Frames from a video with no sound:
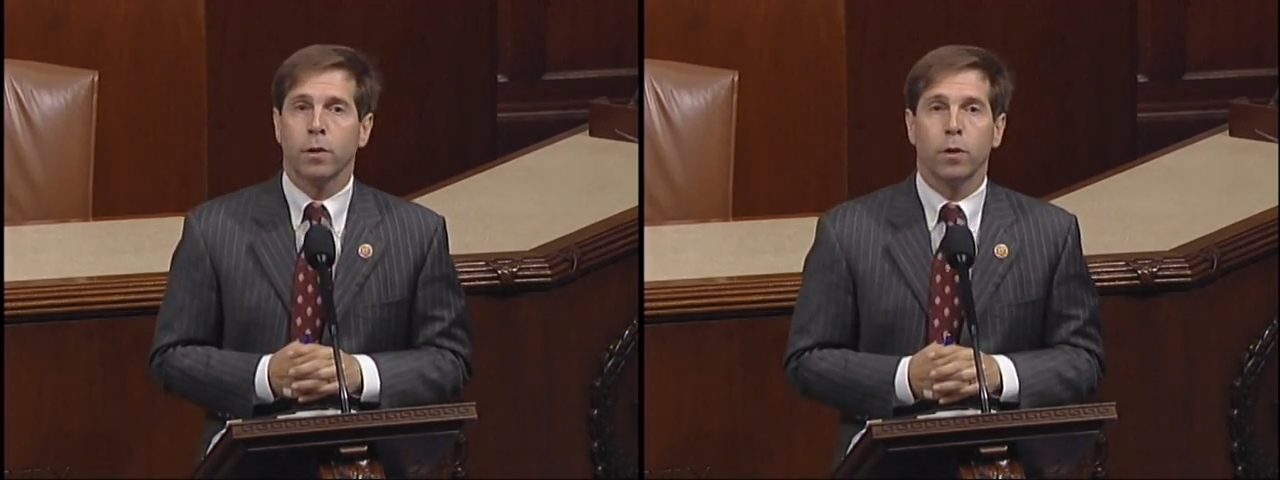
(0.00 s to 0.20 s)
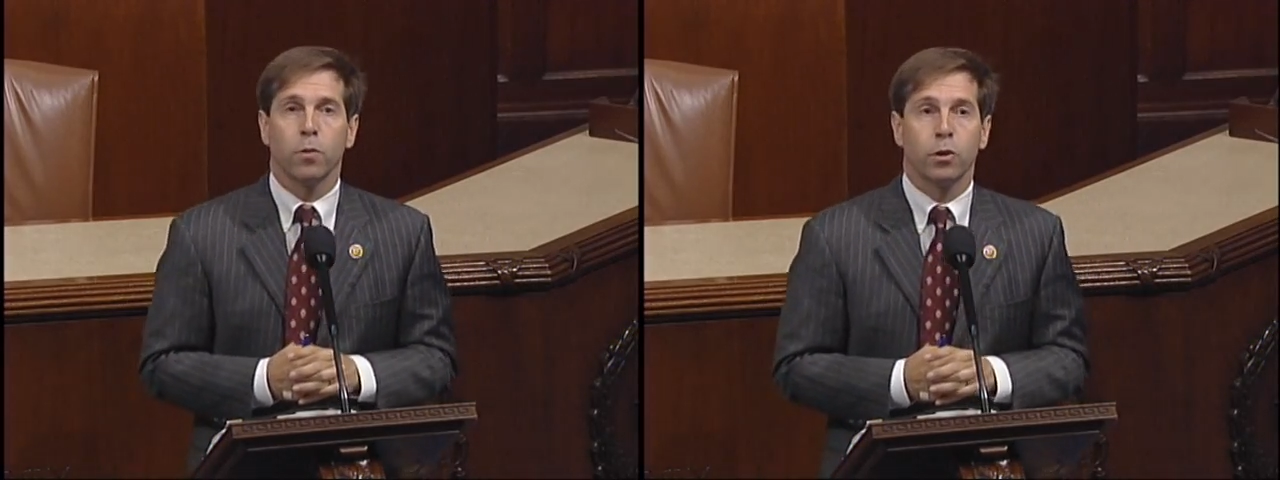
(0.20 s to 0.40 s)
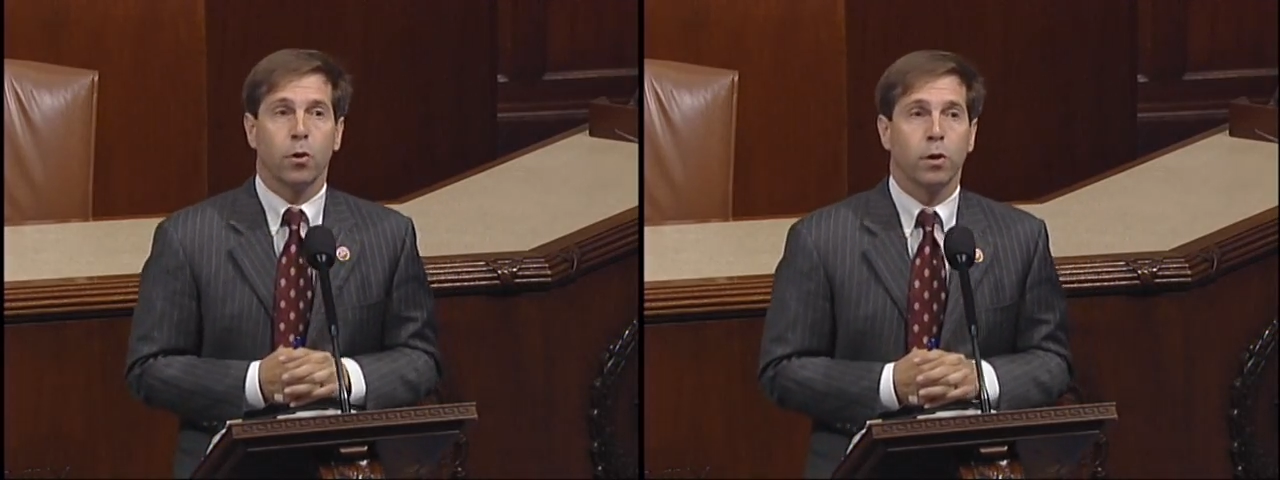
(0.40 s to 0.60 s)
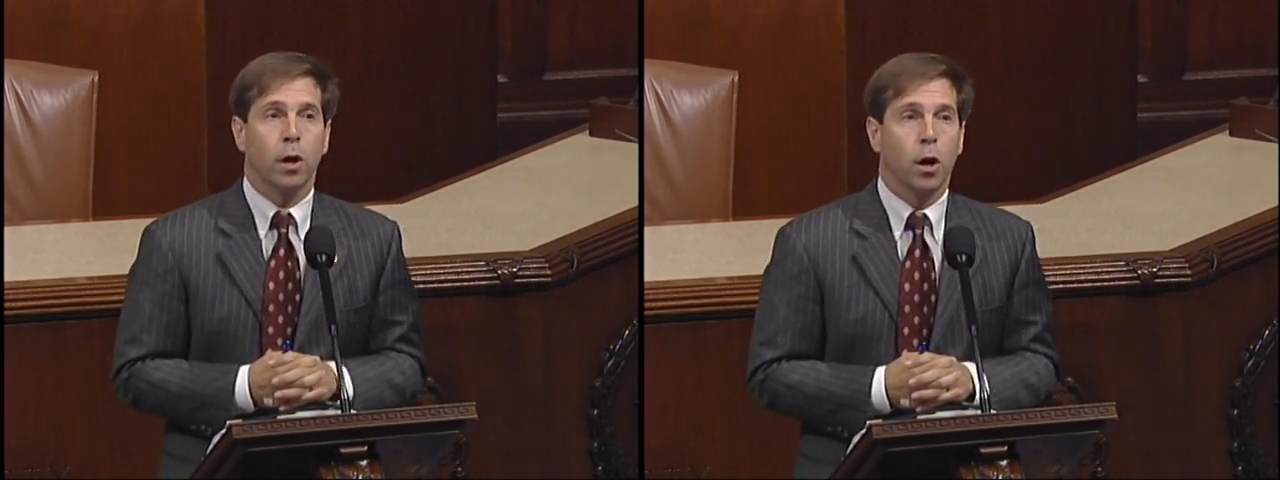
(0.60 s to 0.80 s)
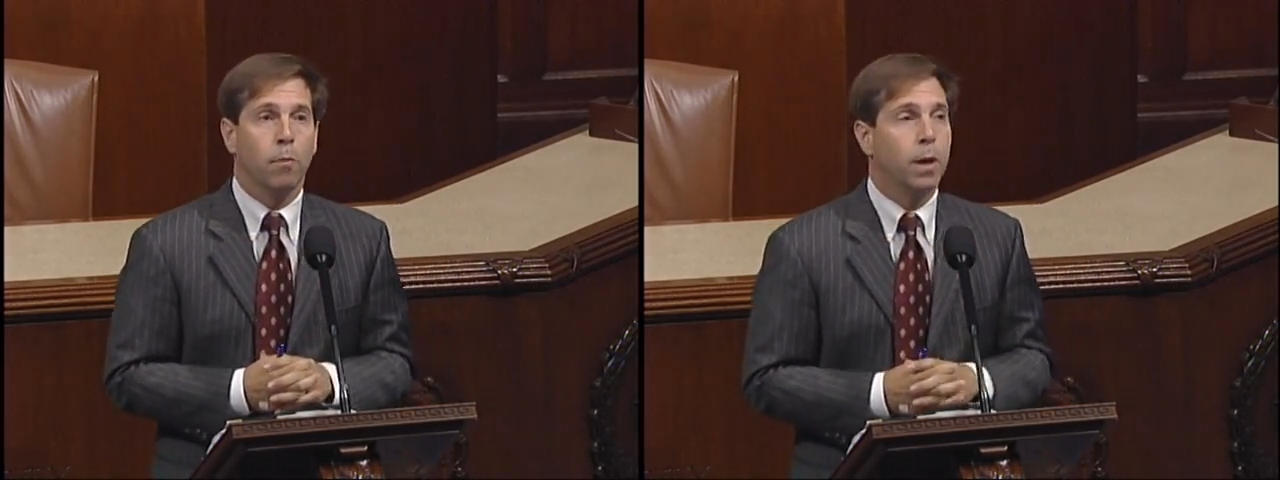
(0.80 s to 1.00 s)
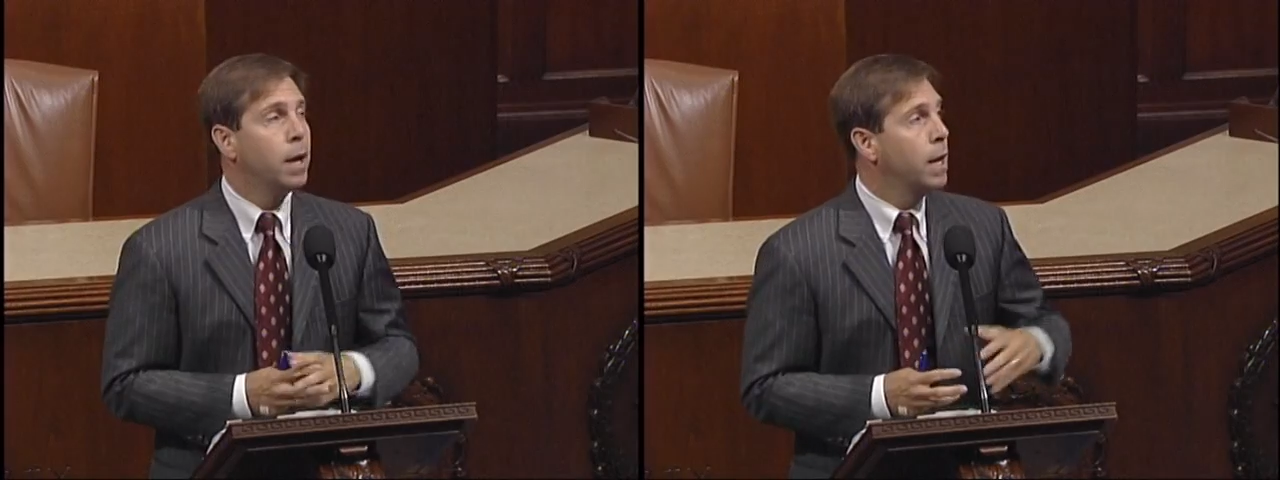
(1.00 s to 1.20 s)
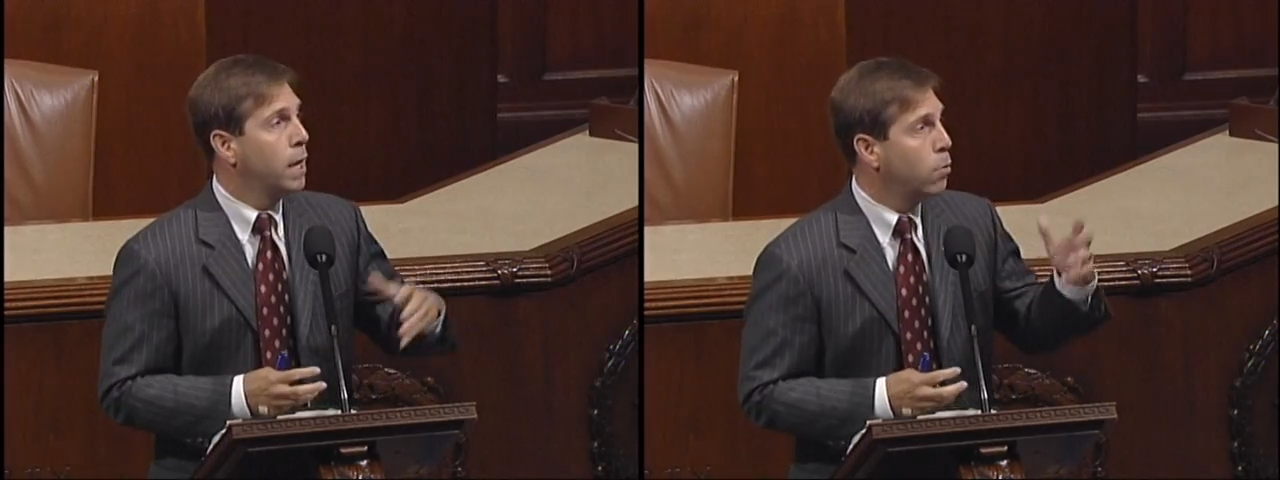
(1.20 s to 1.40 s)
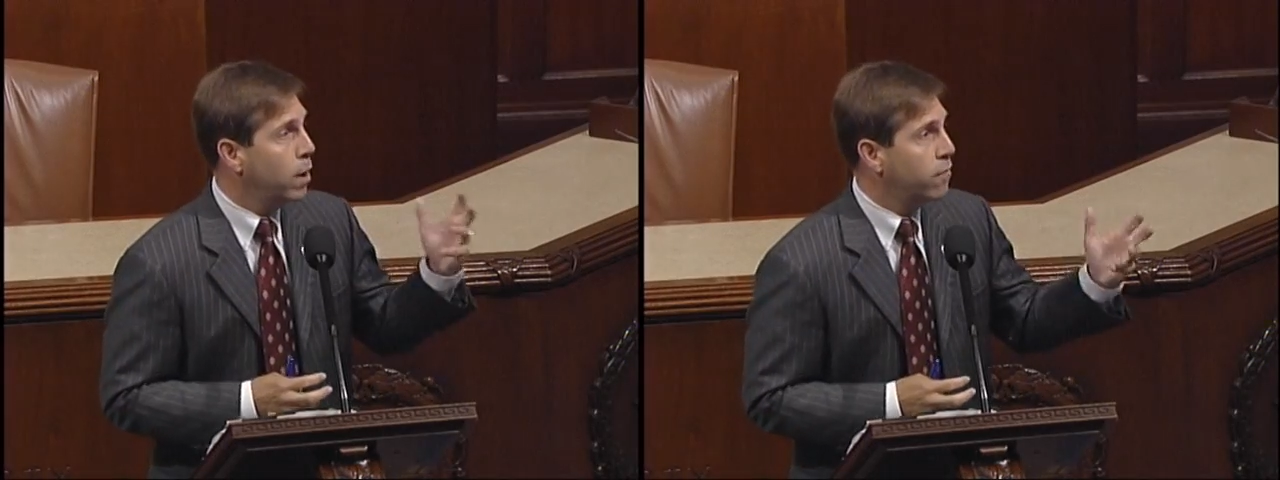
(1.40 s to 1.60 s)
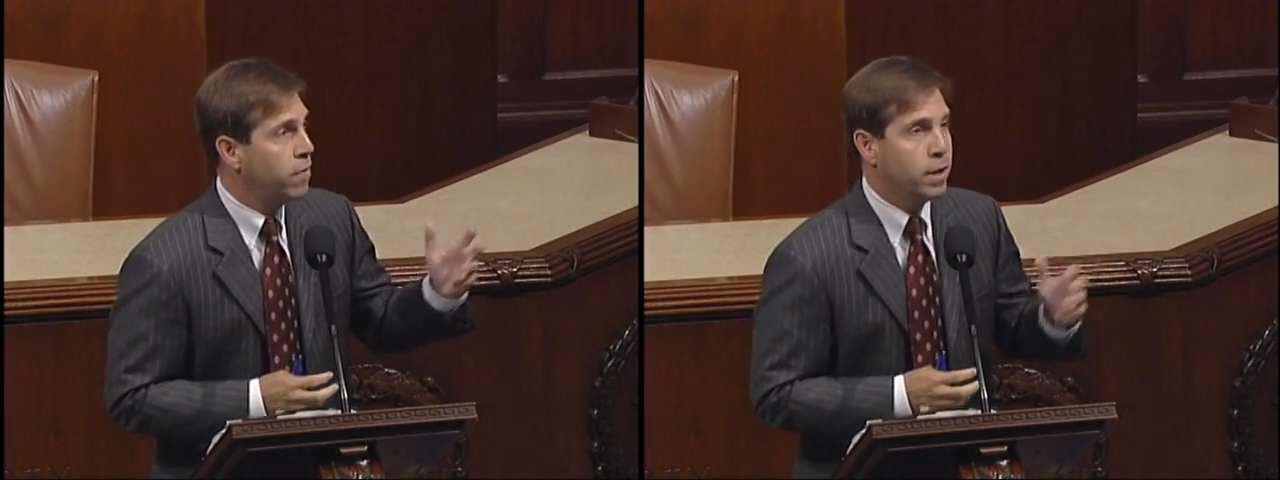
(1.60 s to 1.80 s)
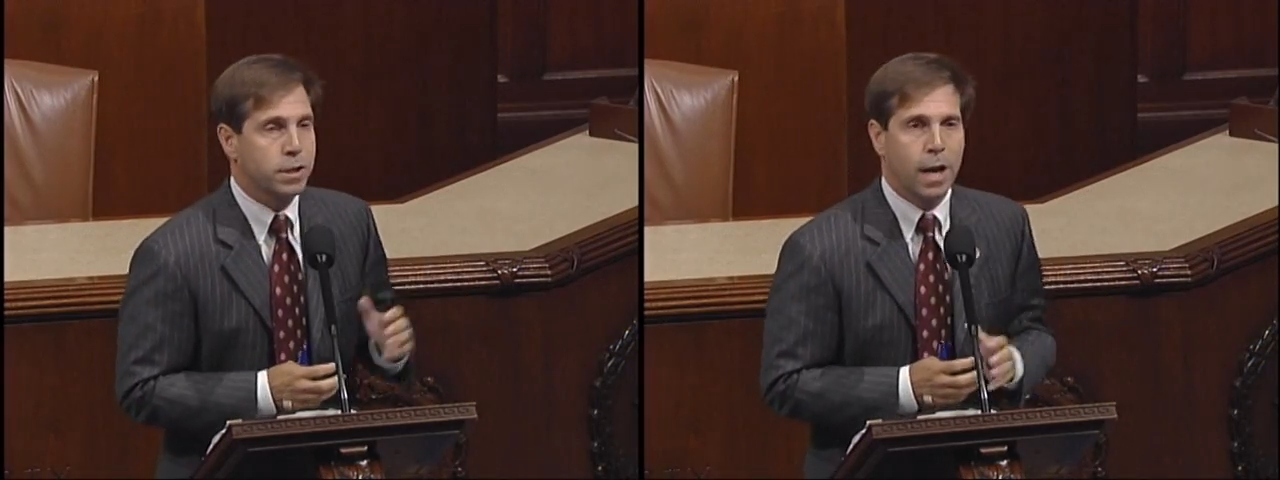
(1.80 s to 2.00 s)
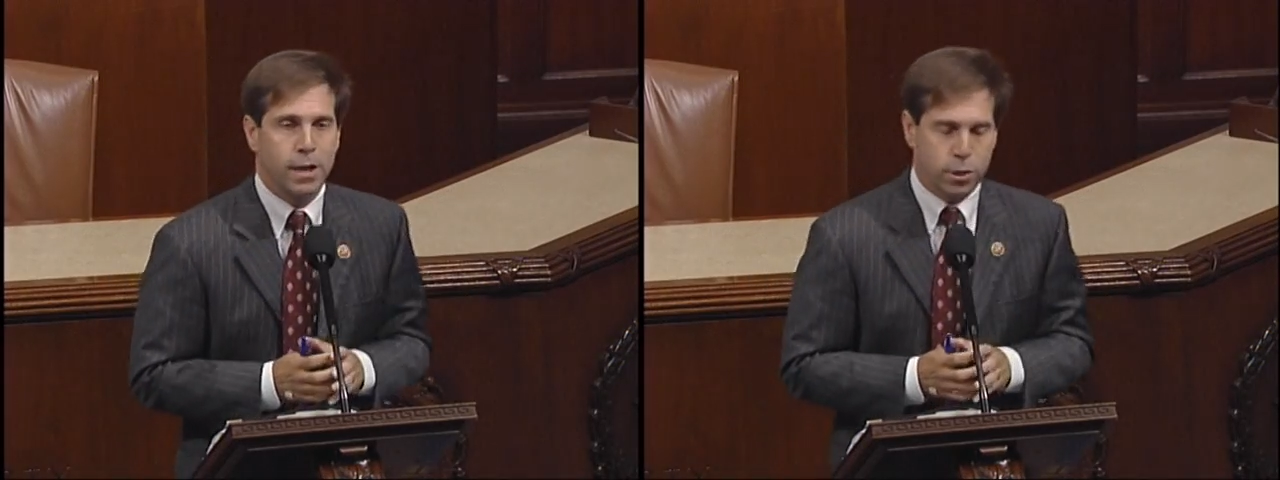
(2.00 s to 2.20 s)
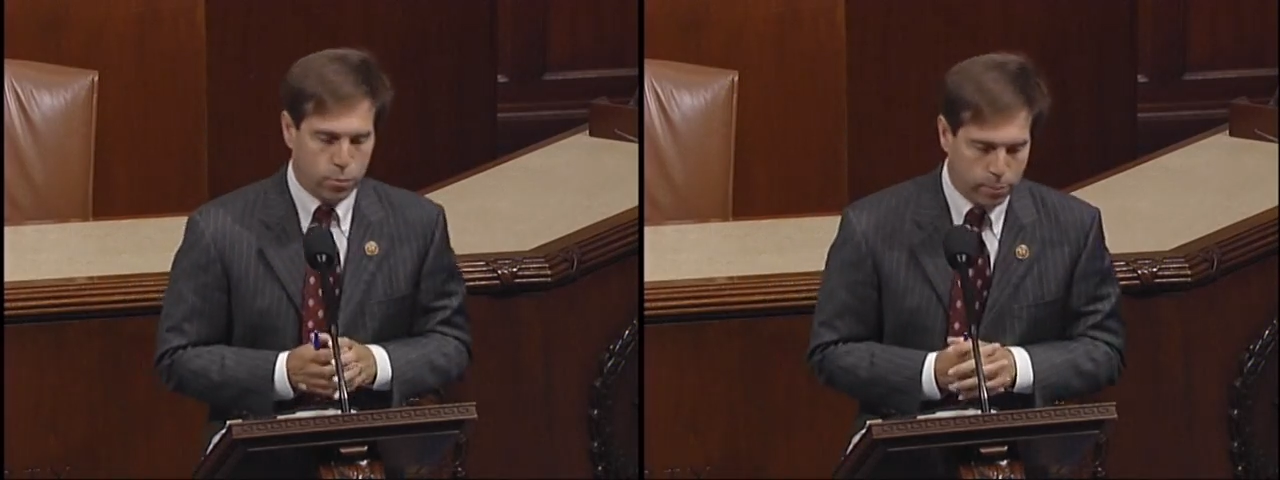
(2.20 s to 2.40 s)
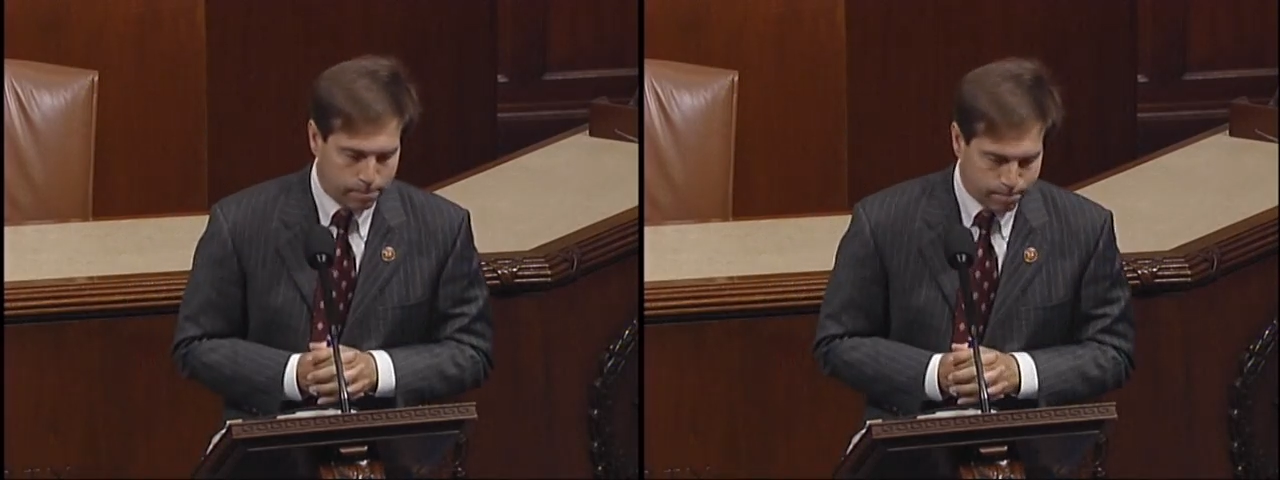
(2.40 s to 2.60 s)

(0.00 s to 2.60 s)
he returned home, and he went and finished high school.